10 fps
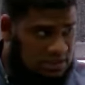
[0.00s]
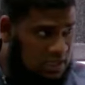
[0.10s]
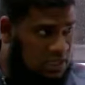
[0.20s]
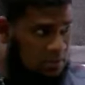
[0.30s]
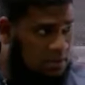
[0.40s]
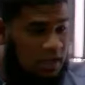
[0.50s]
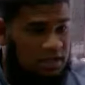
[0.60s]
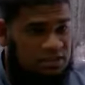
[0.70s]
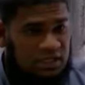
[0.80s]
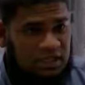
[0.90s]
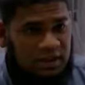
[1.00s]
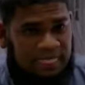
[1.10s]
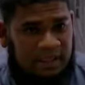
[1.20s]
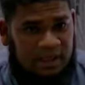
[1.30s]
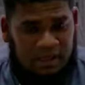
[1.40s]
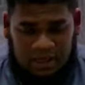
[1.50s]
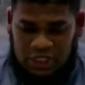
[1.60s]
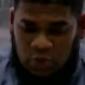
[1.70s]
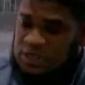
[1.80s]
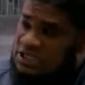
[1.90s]
understandable. Okay, inshallah?
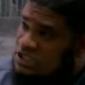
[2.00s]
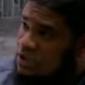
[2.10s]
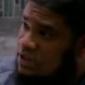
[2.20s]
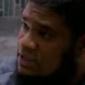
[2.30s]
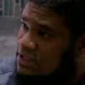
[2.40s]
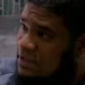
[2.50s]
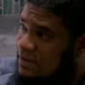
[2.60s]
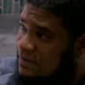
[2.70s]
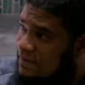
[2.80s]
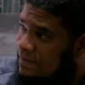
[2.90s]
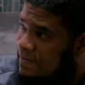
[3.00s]
Any questions on this?